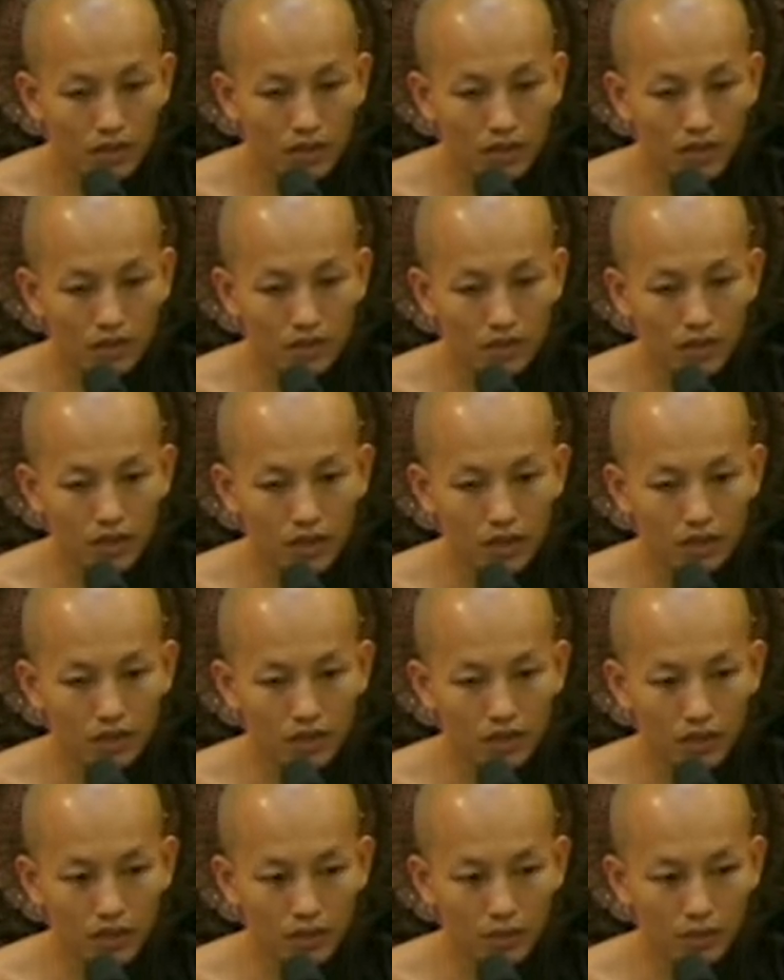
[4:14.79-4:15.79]
That's why
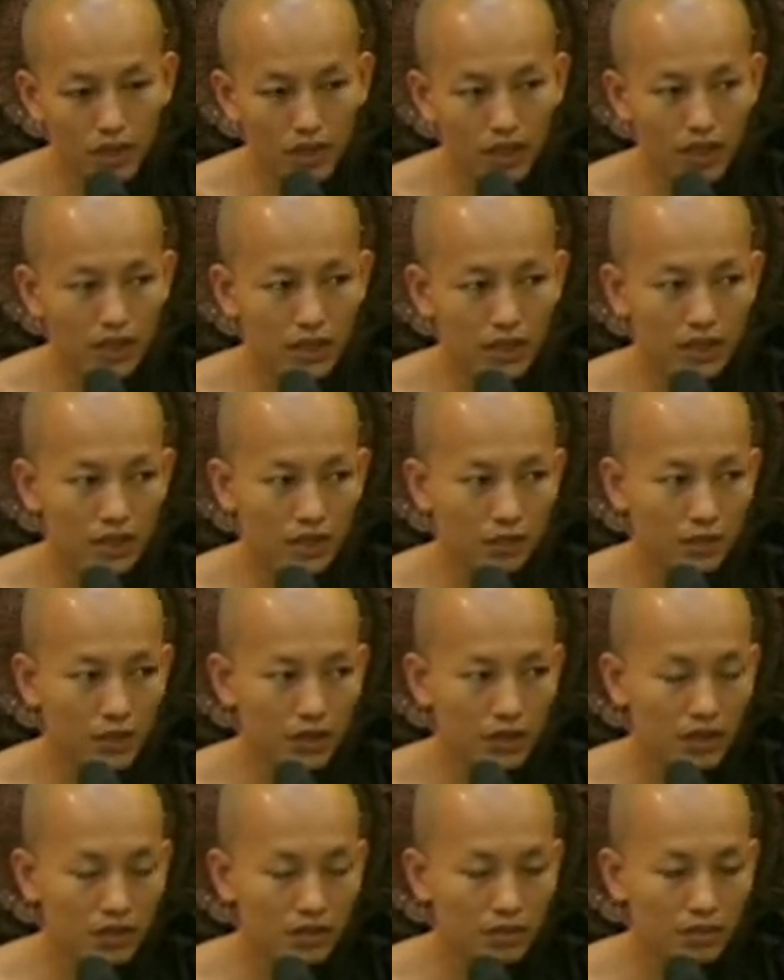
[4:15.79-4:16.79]
strong mind is
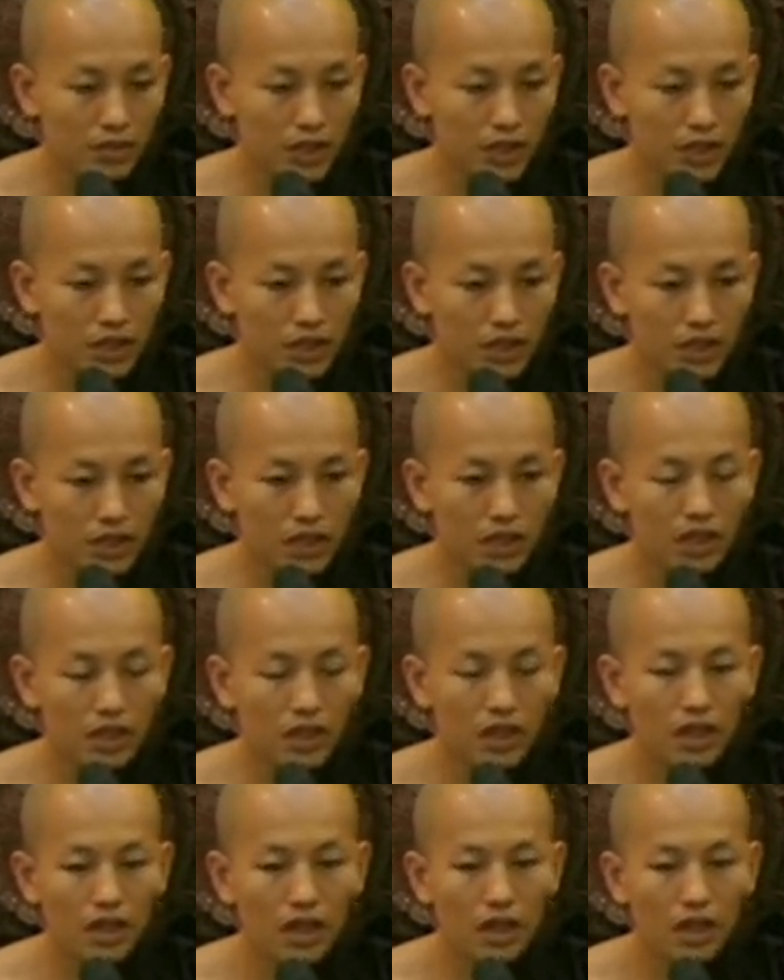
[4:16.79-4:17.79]
important. But
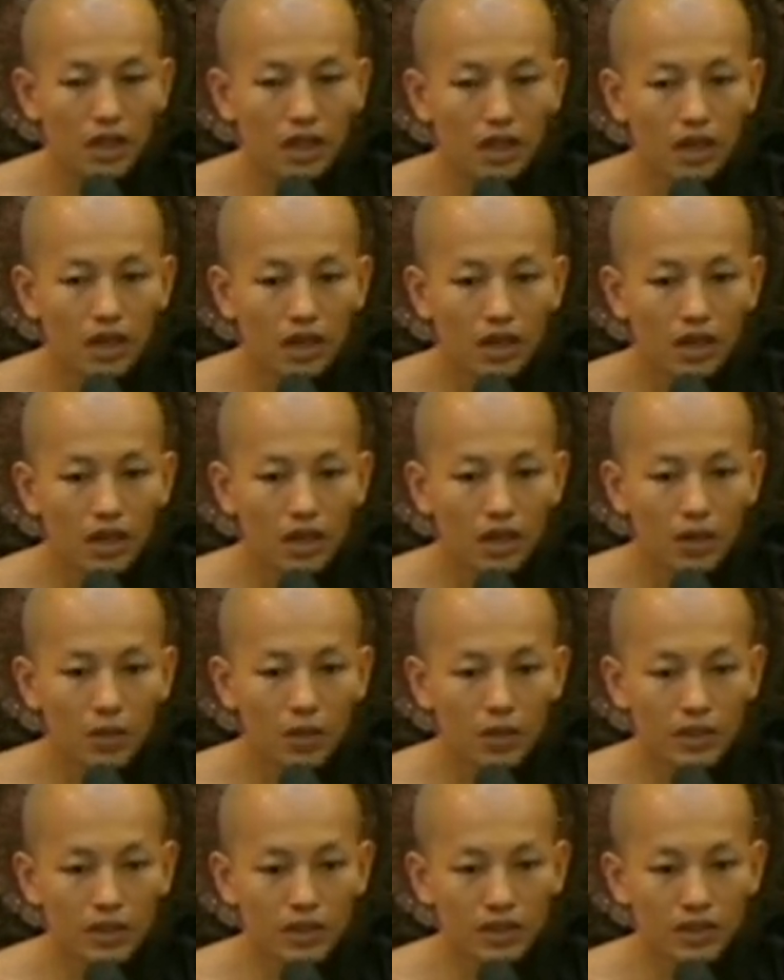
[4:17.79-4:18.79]

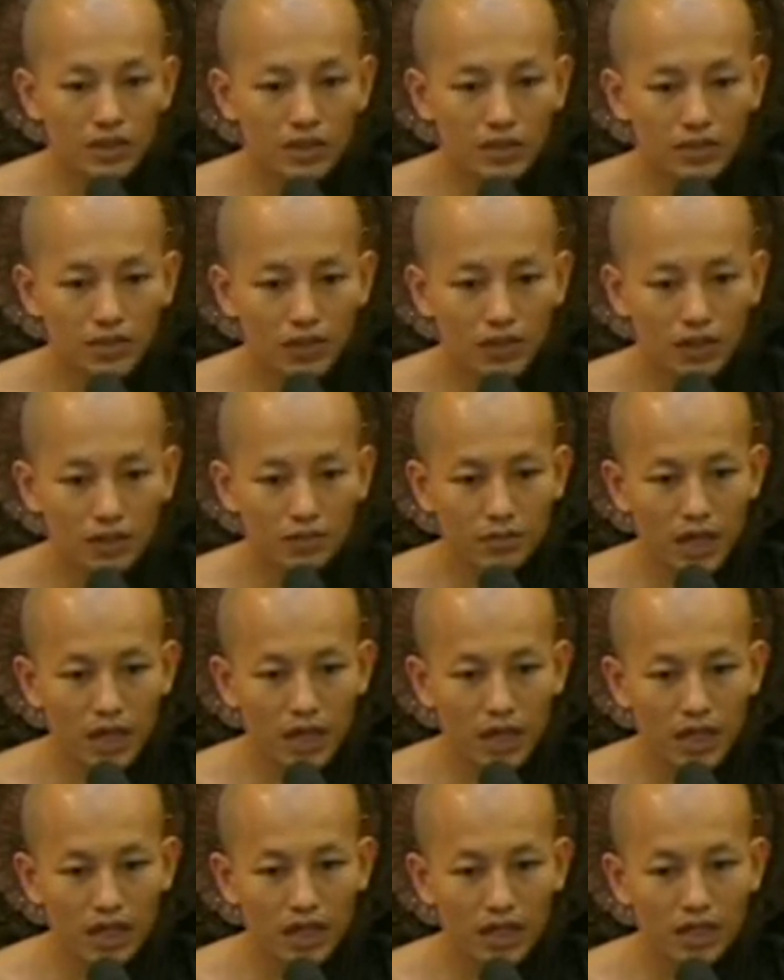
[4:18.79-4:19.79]
what is a strong
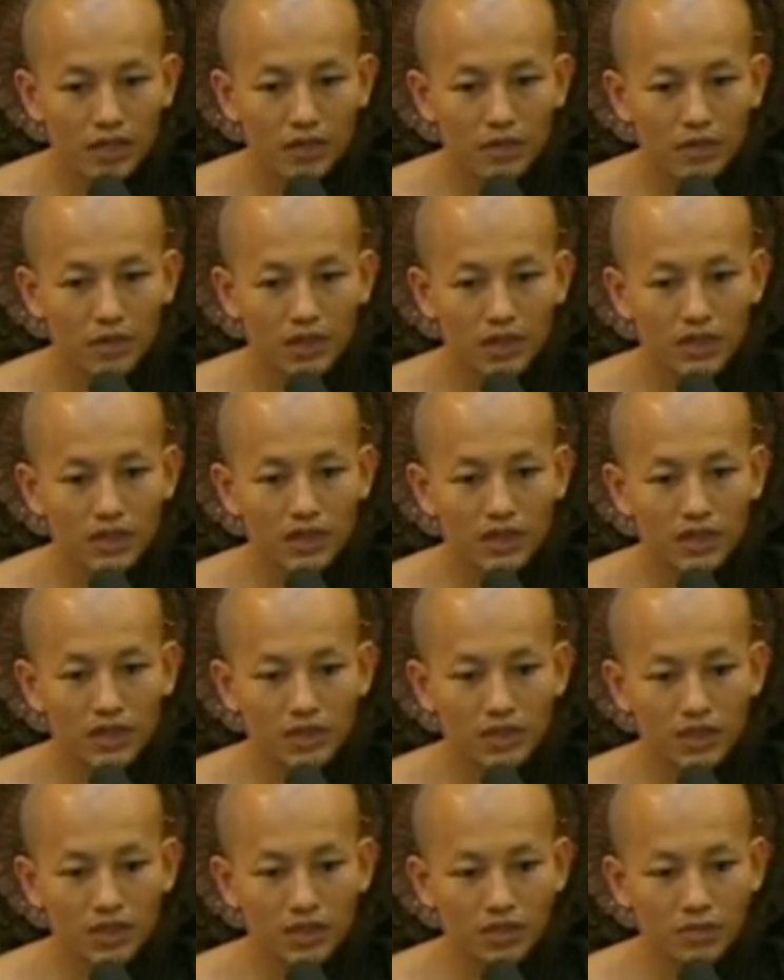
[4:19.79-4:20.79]
mind? What is a
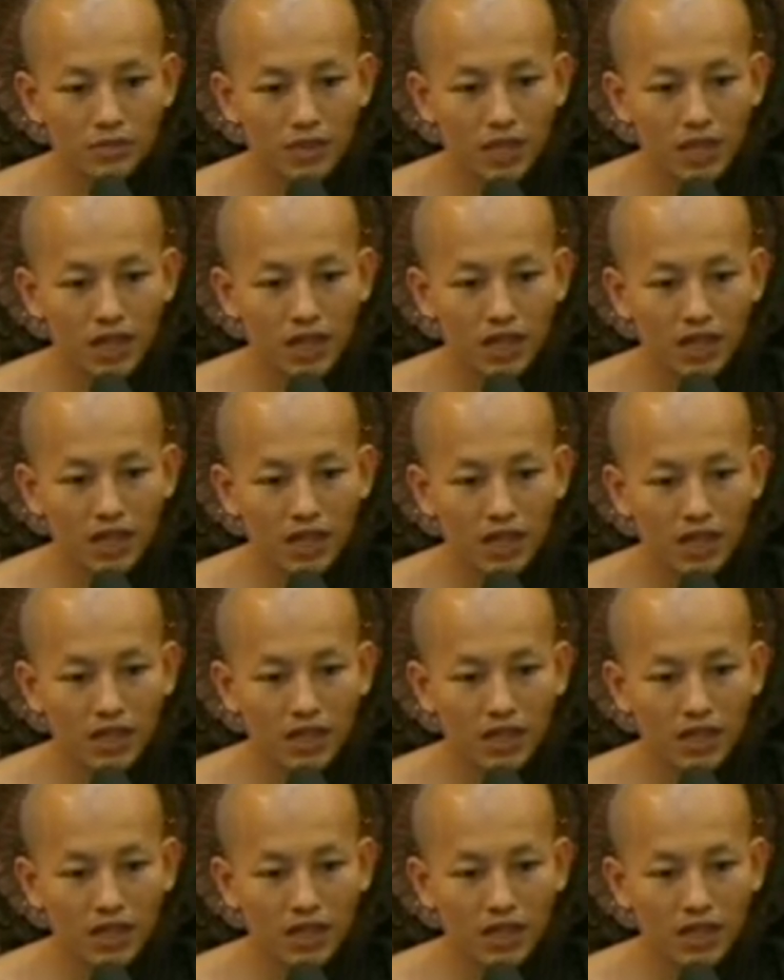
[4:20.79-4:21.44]
strong mind?